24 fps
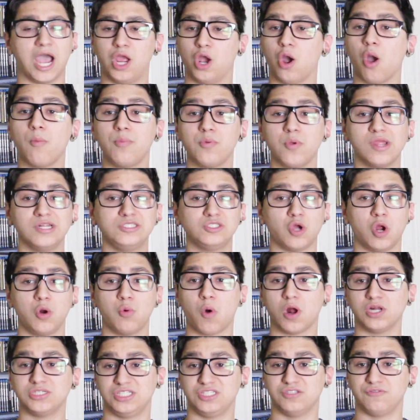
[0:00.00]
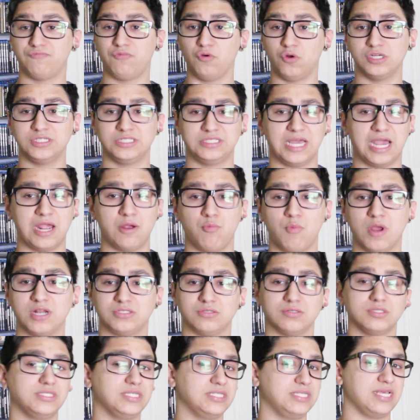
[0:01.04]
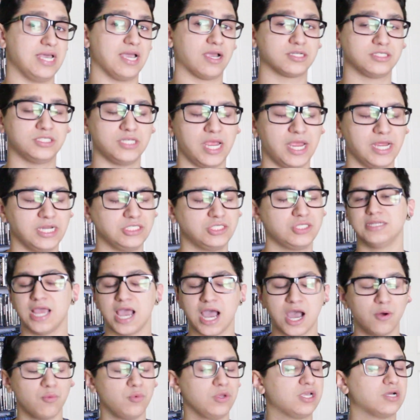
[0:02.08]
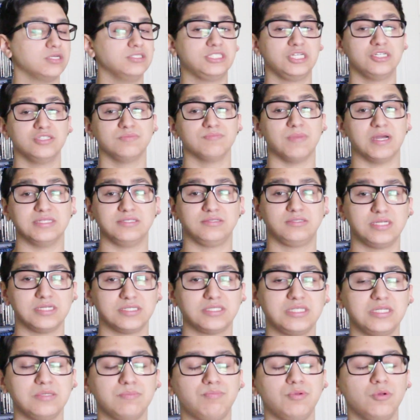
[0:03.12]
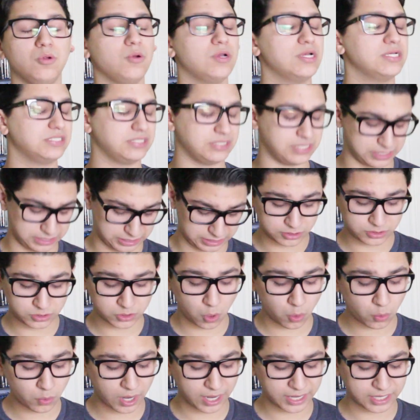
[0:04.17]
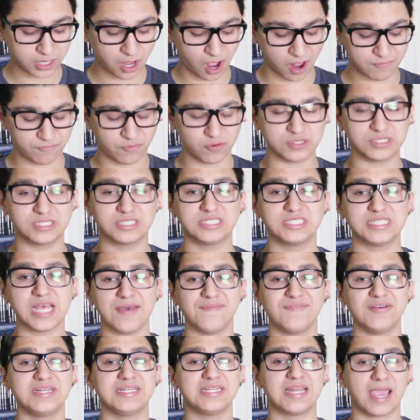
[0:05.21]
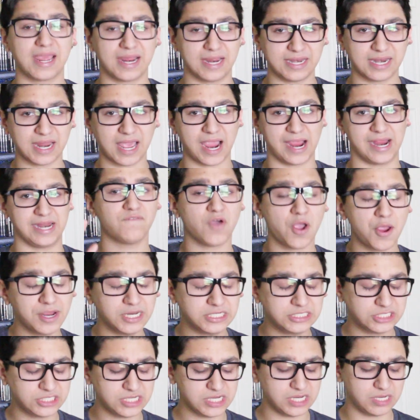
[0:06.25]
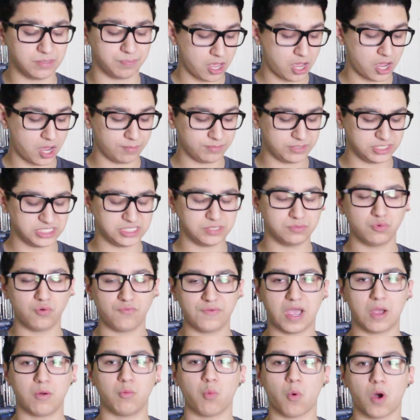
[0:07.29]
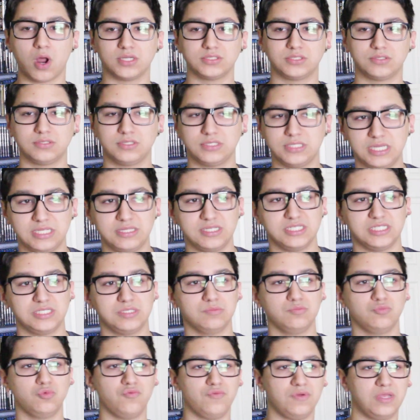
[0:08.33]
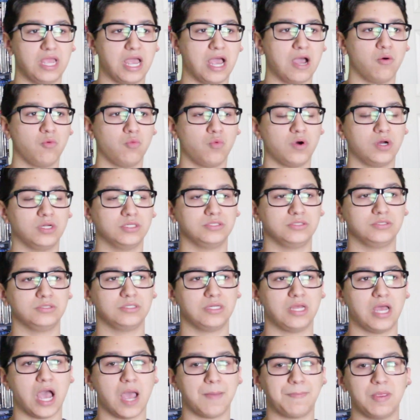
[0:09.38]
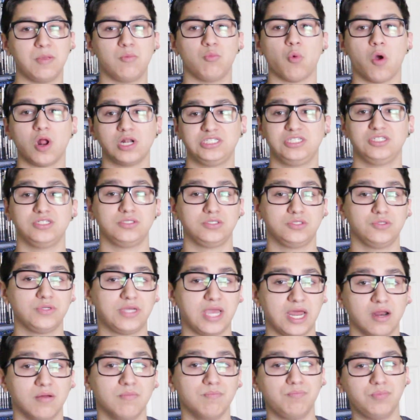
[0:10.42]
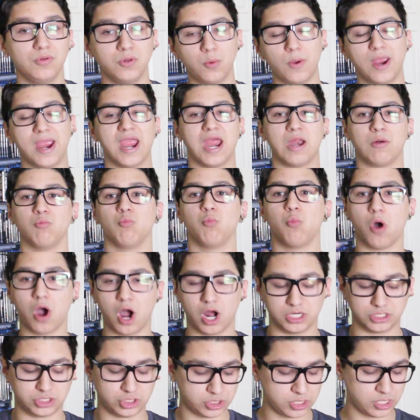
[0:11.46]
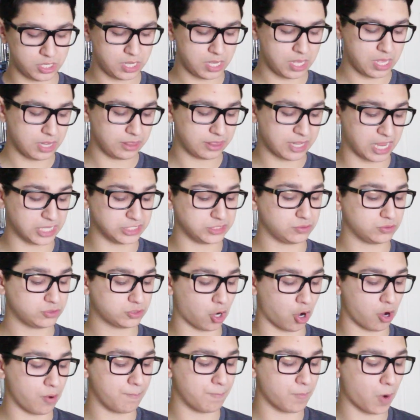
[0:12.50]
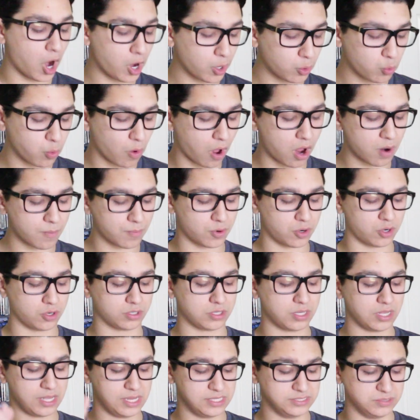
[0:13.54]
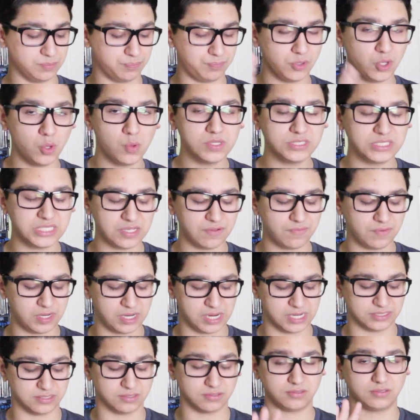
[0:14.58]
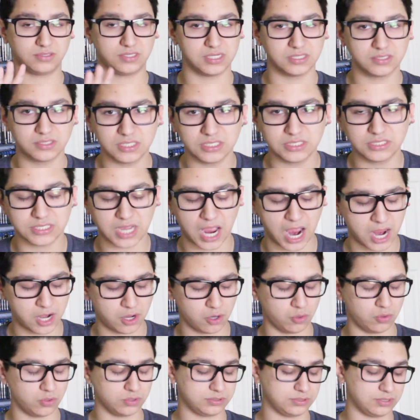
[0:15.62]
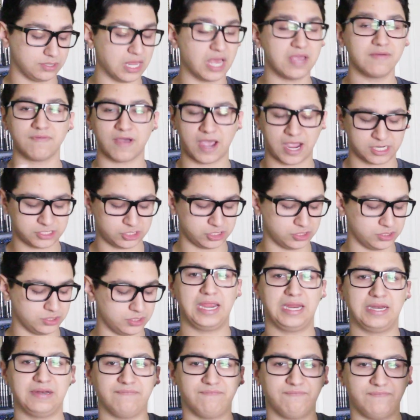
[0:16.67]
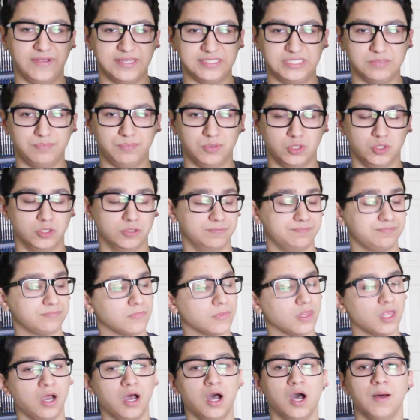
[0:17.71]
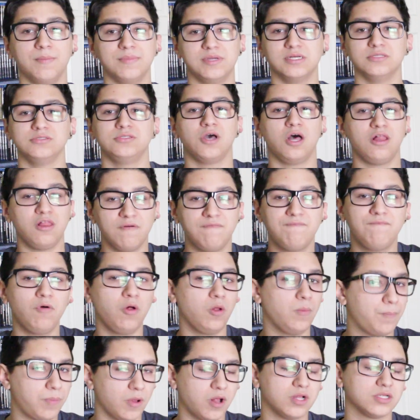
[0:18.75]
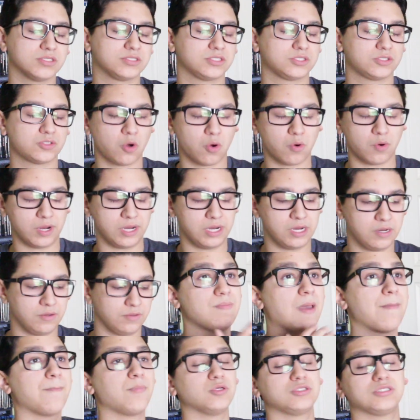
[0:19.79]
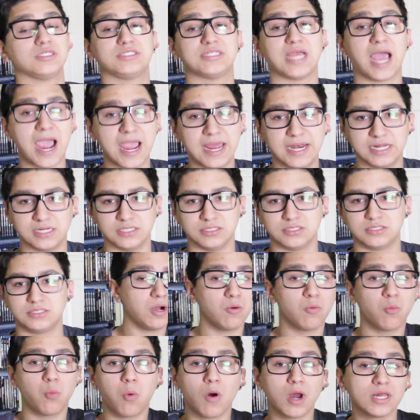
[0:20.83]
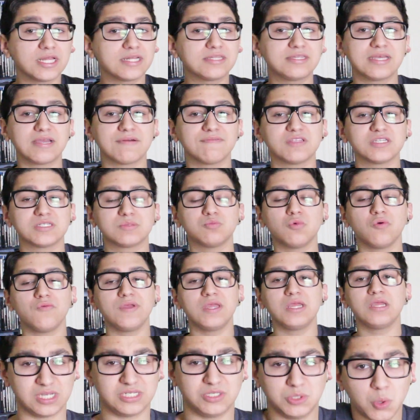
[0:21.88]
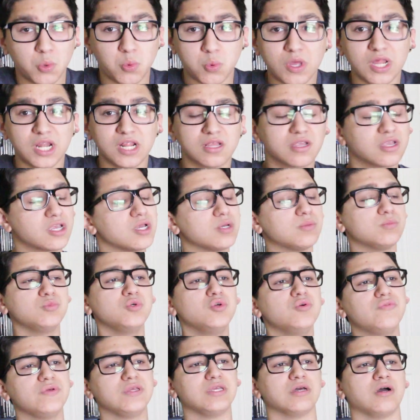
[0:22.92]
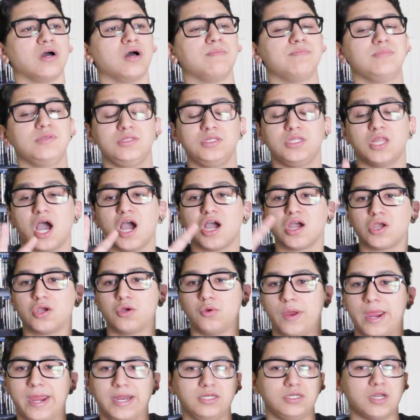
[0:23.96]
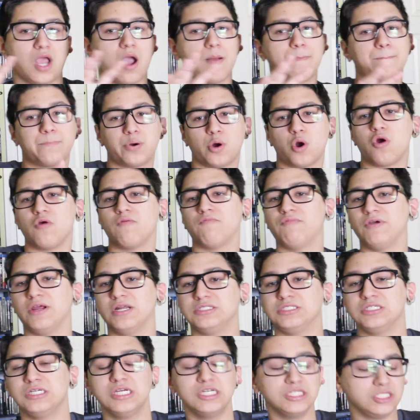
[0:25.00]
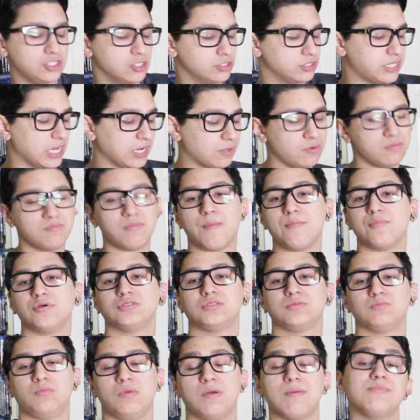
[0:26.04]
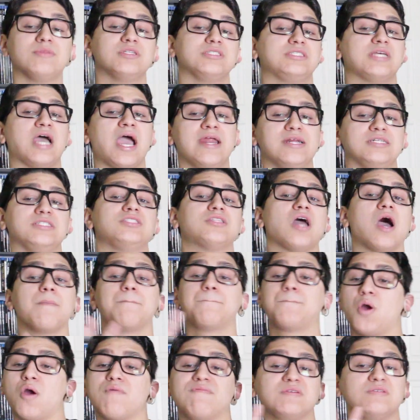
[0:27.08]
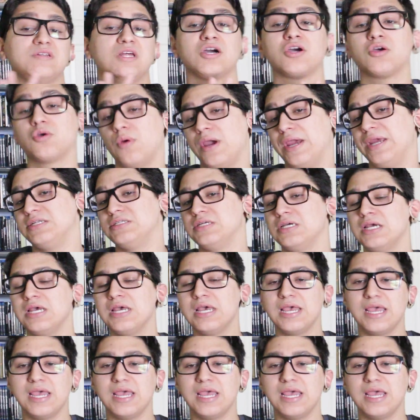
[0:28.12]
I hope you enjoyed watching the footage that I went to CD Exchange. Now we continue with my Disney Blu-rays. This is a total I got for $7.99. Very cheap. This is a movie I wanted to see. This is a movie I've been wanting to get on Blu-ray and watch. That's starring Mark Wahlberg. It's a Blu-ray DVD. It's a Disney title, live action, Invisible. Another football story. Remember the Titans. But what do I think of this movie? It's a really good movie. Not great, not perfect. Just like remember the Titans. Not perfect, not great.